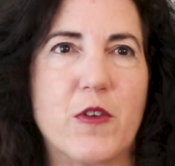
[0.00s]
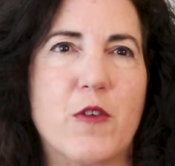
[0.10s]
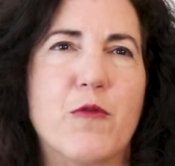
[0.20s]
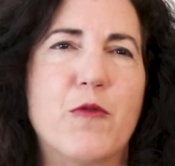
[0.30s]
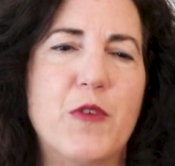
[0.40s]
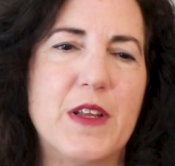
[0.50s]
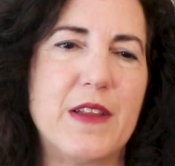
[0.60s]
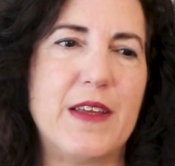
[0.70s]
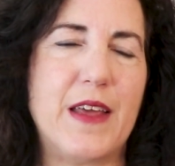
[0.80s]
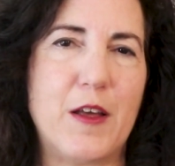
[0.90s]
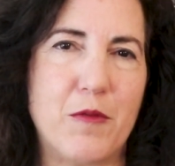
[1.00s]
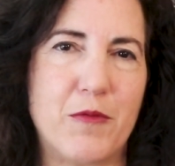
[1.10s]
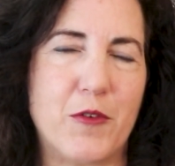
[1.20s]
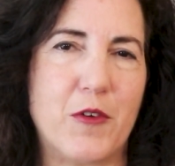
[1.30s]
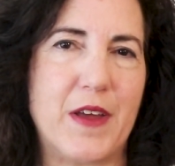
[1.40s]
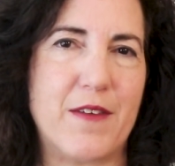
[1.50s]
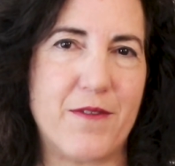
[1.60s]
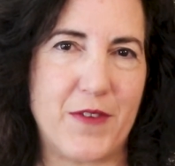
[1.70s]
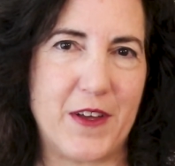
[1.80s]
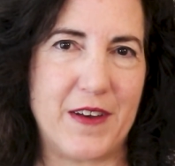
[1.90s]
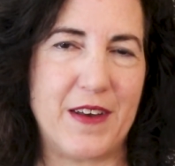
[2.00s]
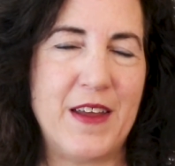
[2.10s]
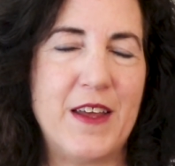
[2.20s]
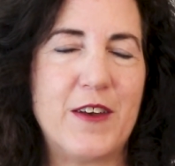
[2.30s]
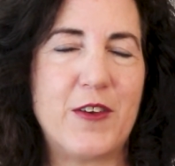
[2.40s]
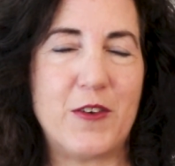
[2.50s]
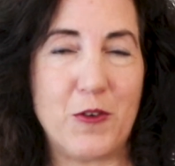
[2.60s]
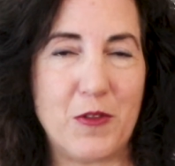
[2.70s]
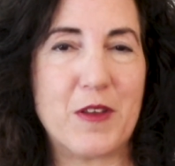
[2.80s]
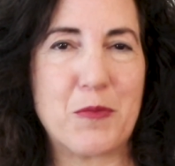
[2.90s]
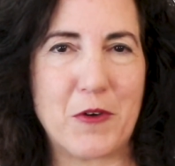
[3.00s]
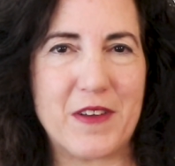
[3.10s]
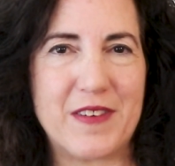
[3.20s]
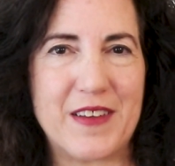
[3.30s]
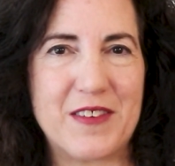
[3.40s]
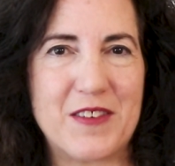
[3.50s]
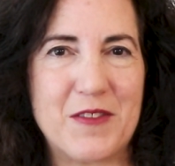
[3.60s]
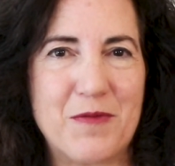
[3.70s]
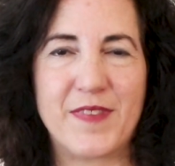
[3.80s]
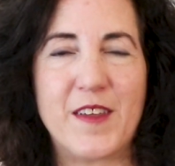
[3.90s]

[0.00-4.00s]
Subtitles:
are really helpful and fun to do this process.